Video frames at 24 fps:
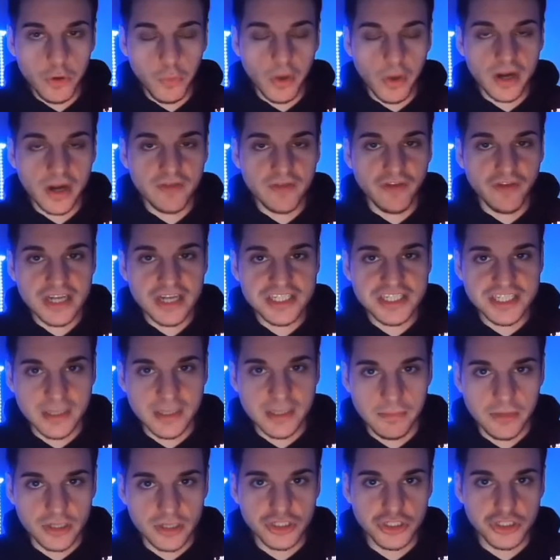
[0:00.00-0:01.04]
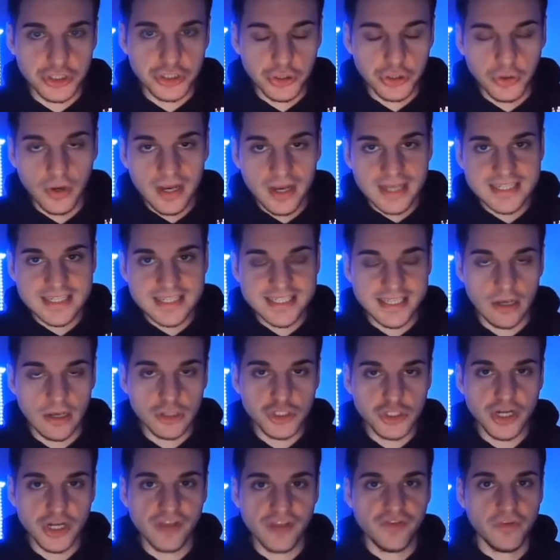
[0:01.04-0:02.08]
work very similar to Cell's
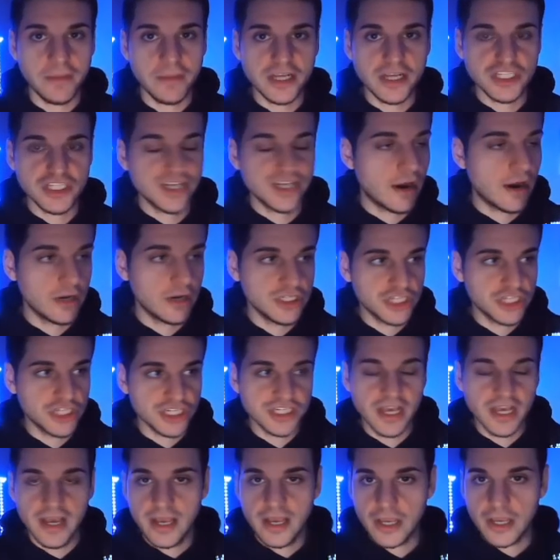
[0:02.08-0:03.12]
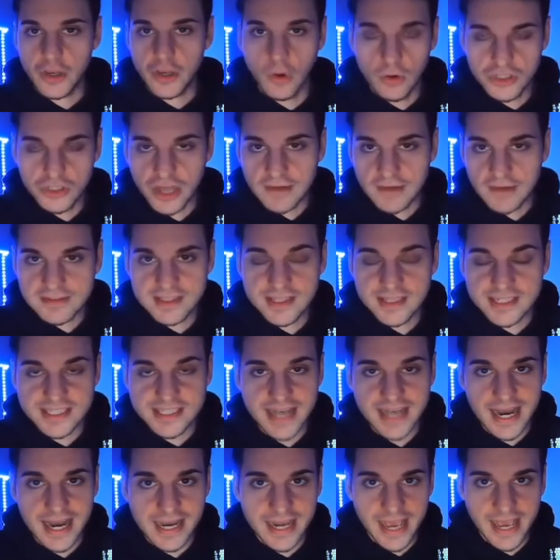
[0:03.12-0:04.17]
transformation, how he just goes off to the
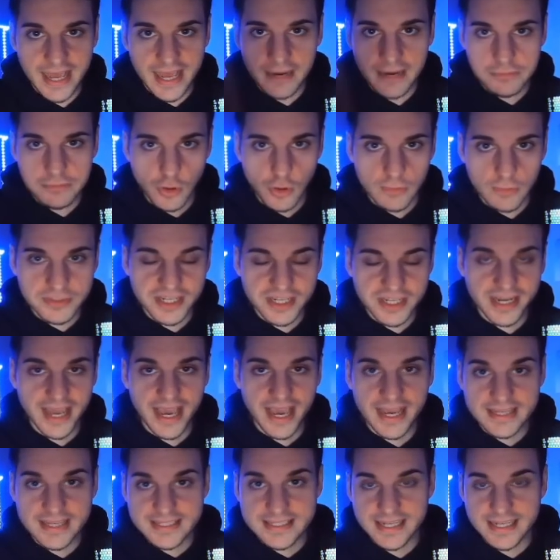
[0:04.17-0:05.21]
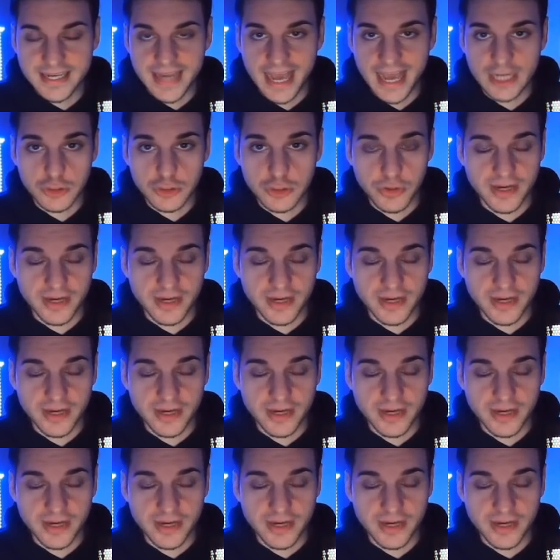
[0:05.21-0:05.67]
side and absorbs an 18, Android